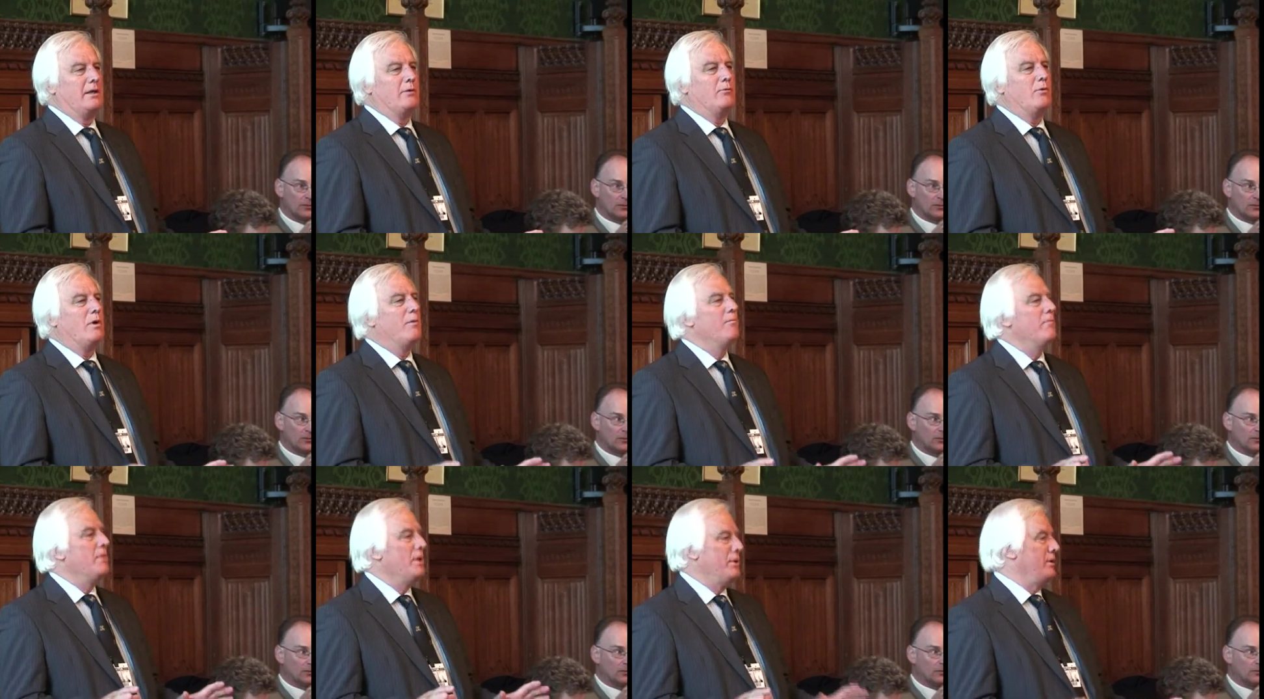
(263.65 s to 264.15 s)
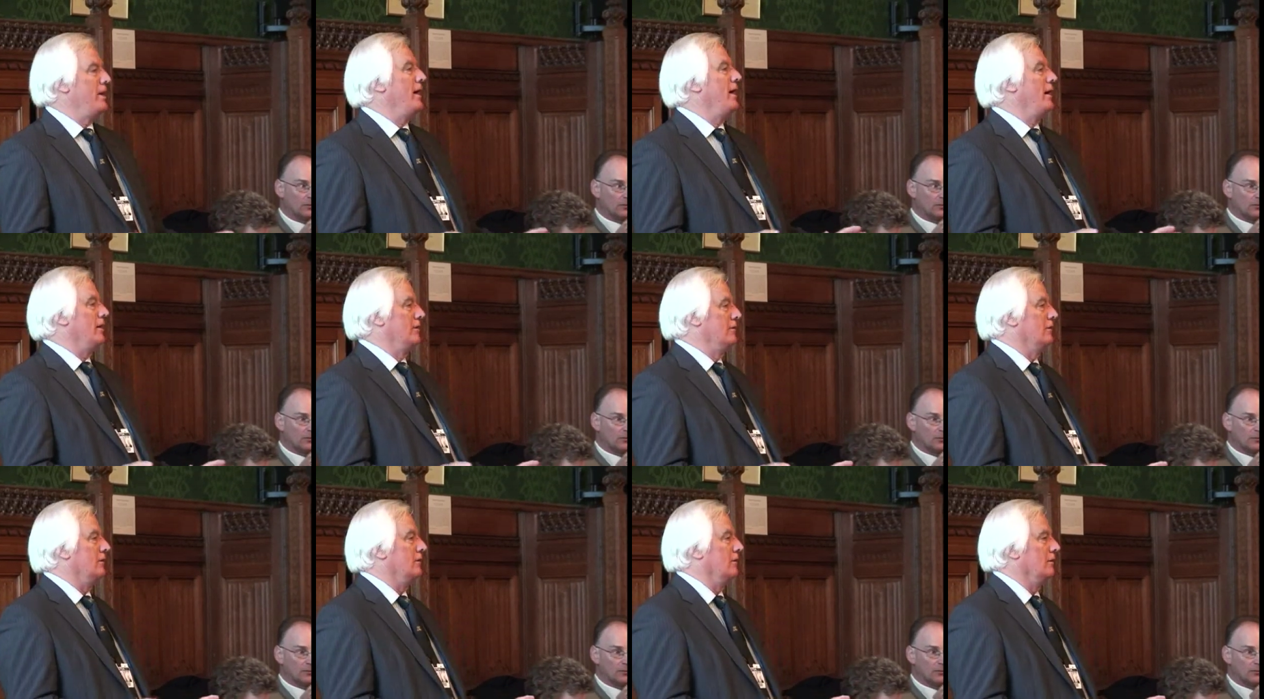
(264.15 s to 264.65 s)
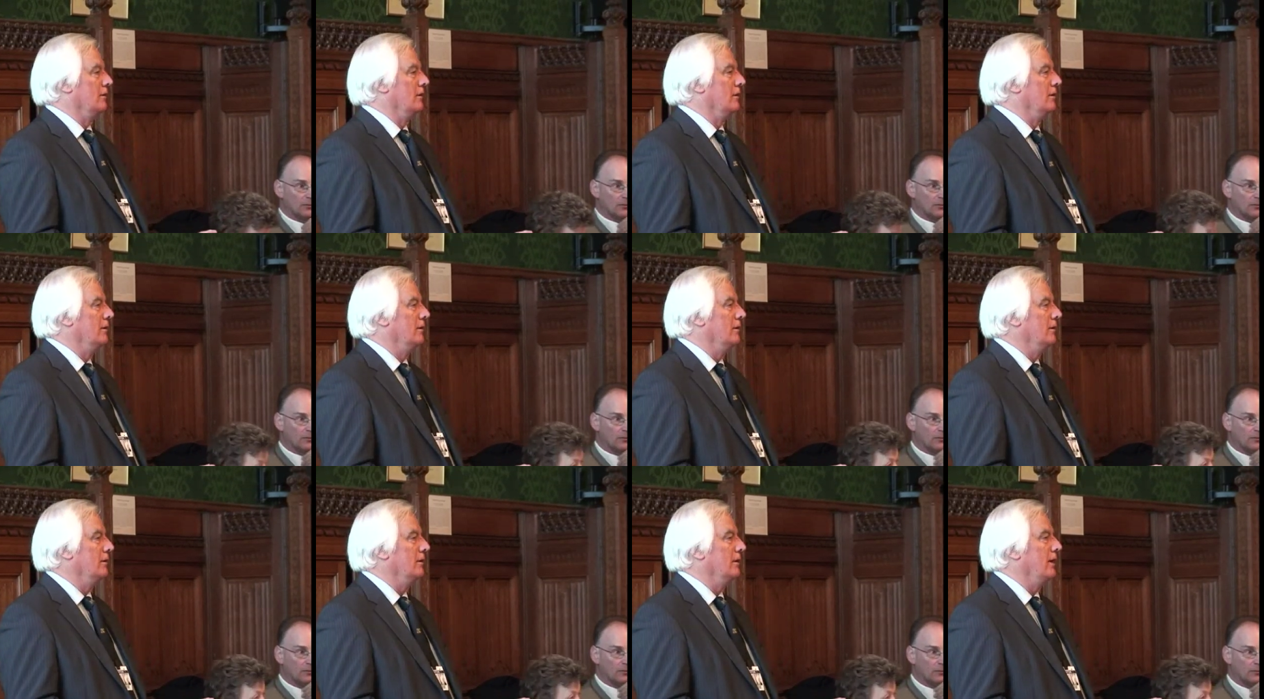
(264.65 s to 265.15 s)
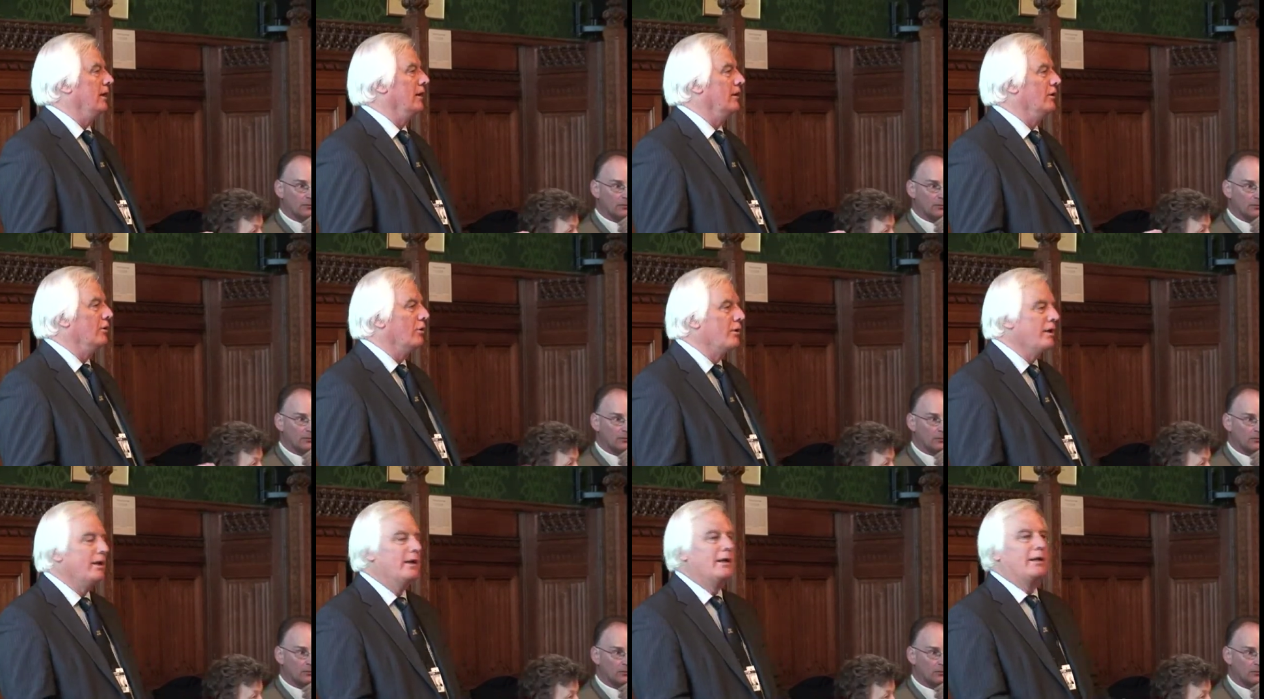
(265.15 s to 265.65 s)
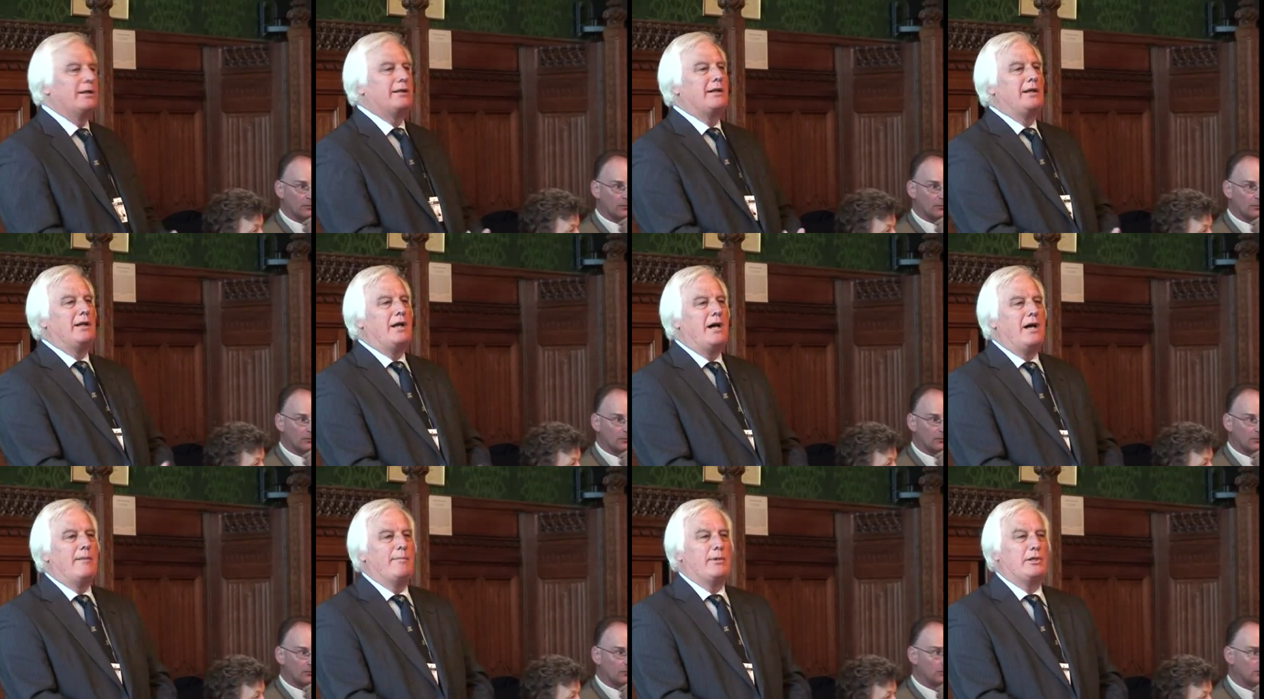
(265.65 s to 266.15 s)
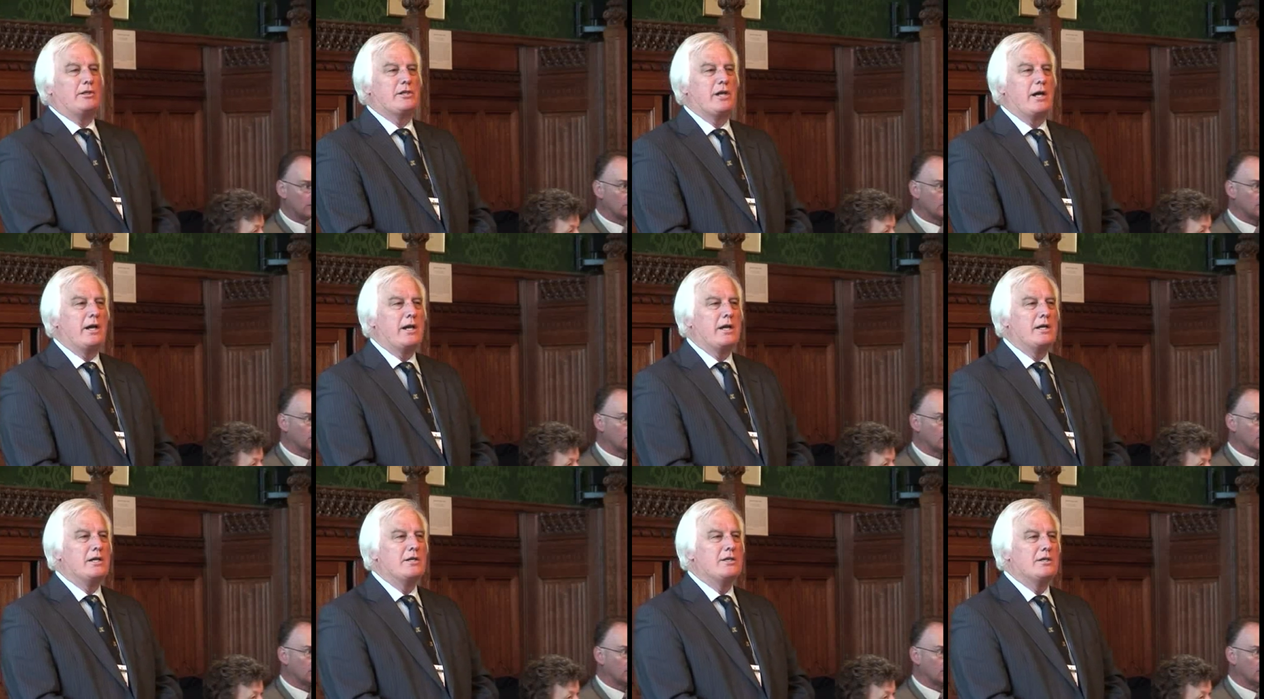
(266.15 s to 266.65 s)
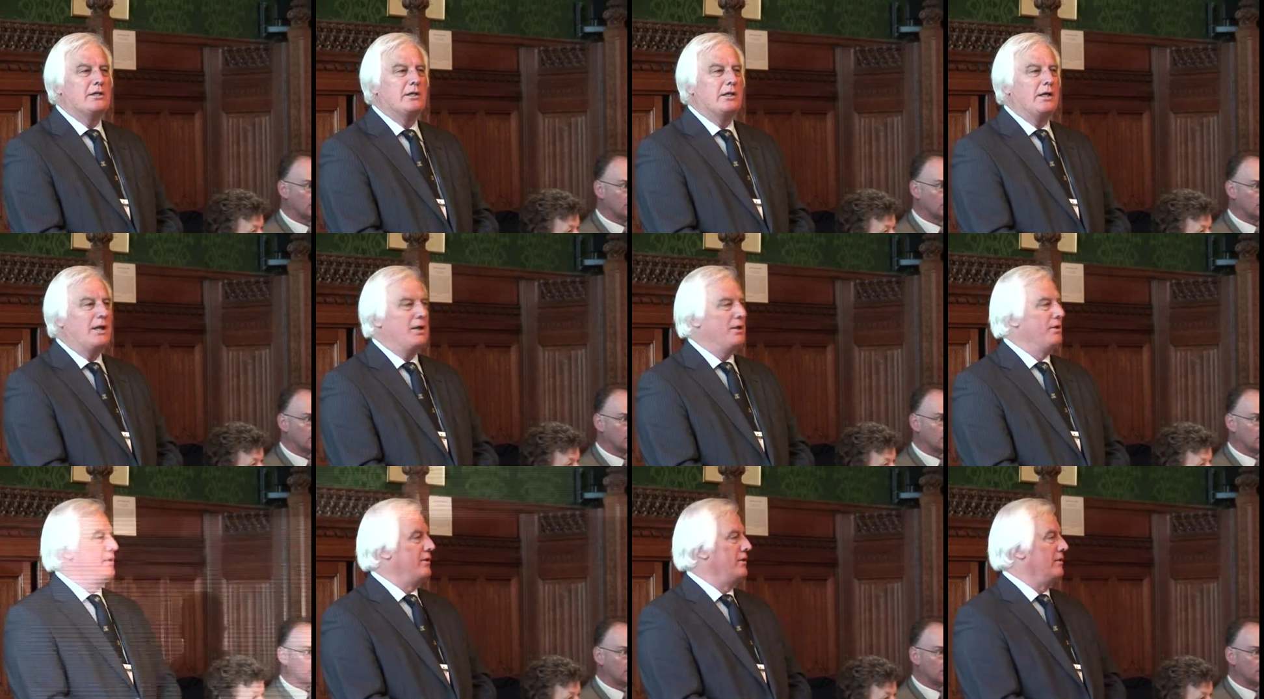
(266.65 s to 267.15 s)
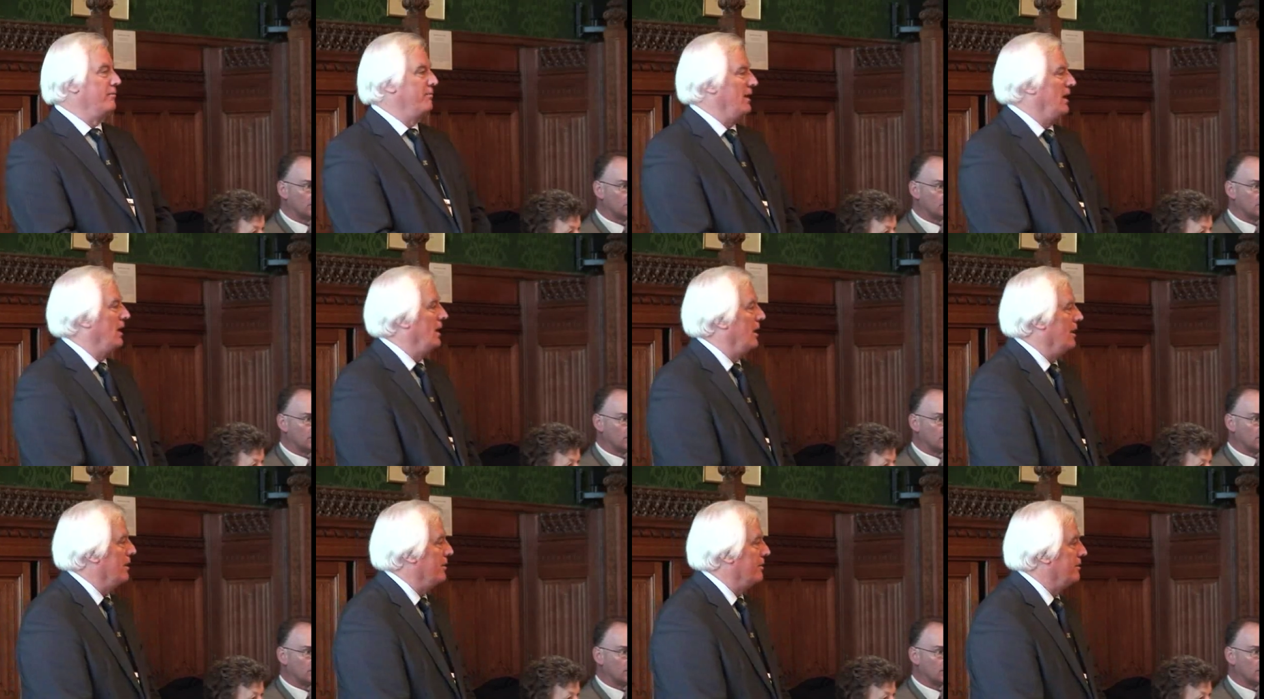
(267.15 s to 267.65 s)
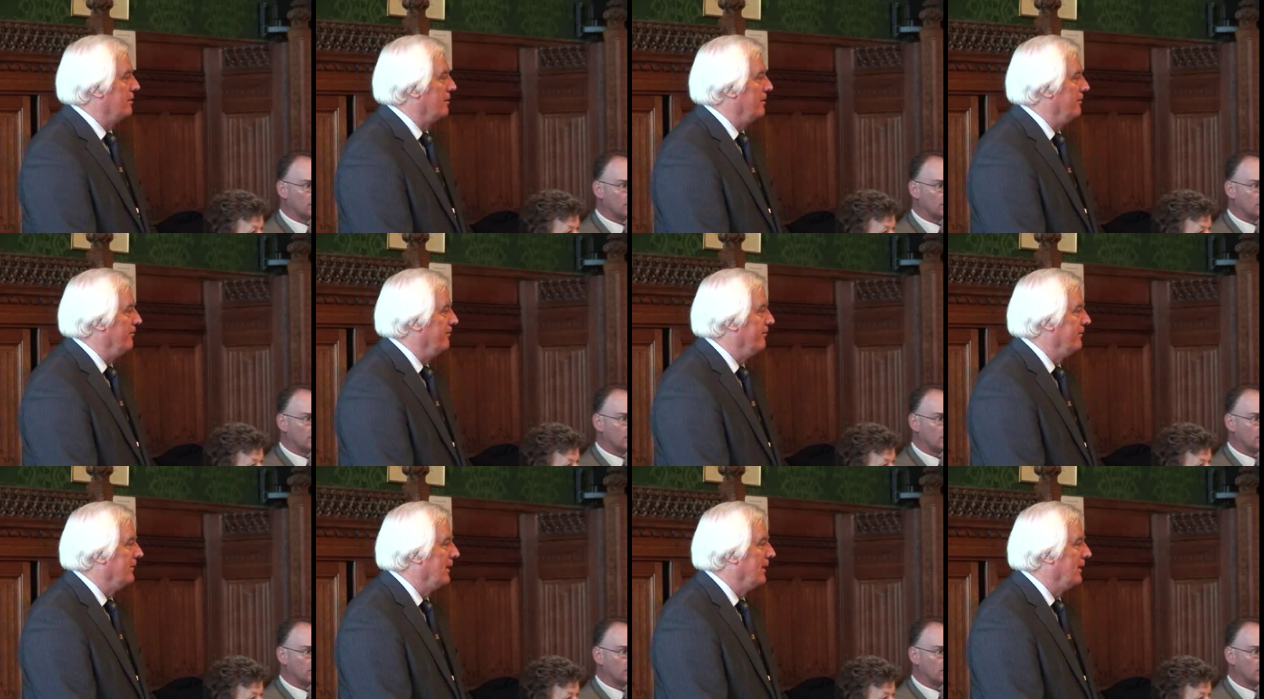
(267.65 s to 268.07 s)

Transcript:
Speaker 1: that we miss out on in looking at climate change is the past.